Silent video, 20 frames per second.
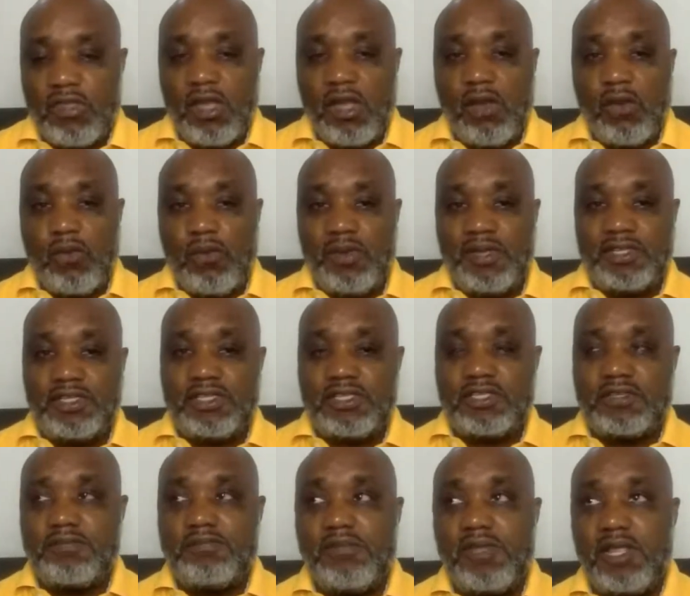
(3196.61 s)
On
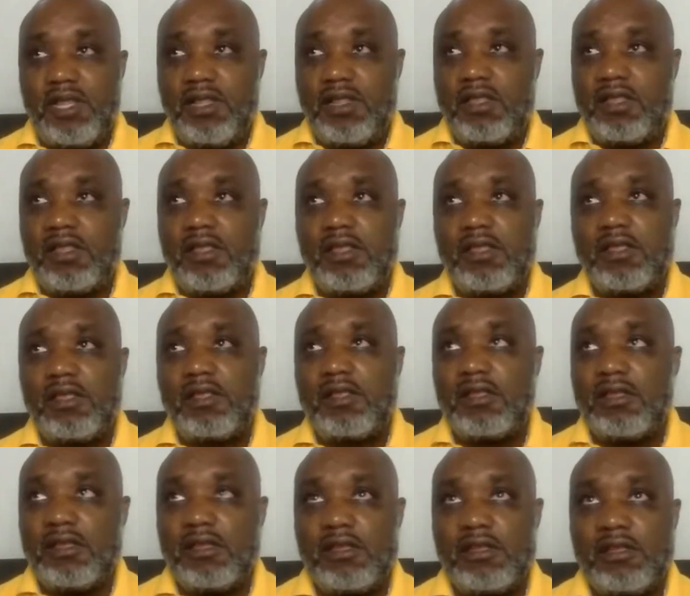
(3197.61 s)
which milk,
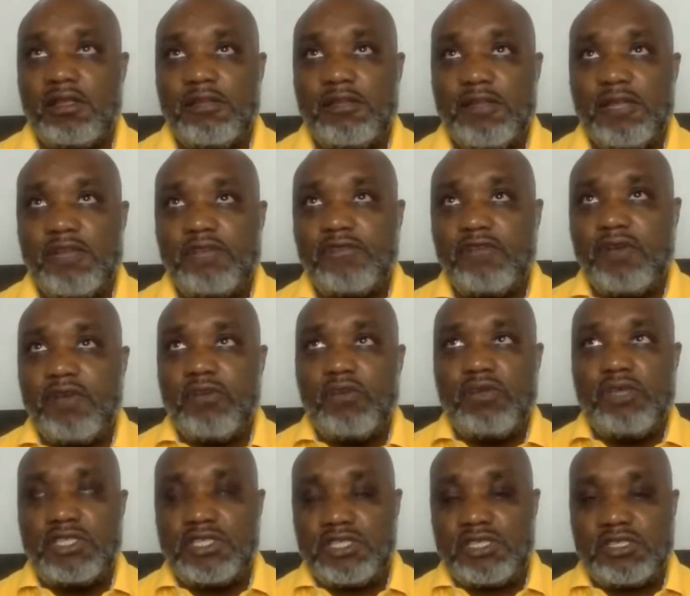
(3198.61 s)
the milk from
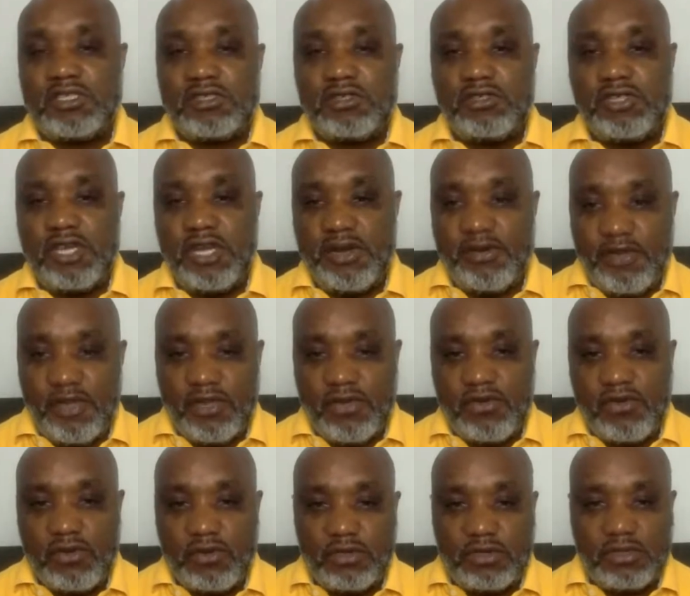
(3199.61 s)
which dairy
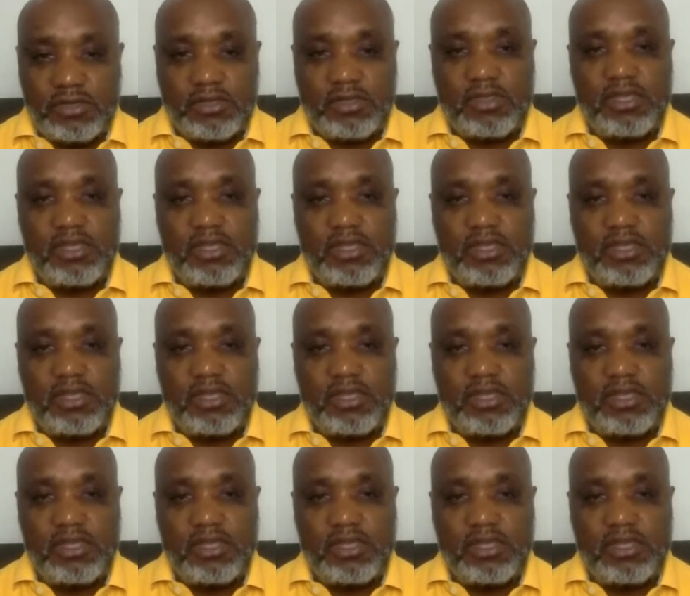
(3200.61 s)
goat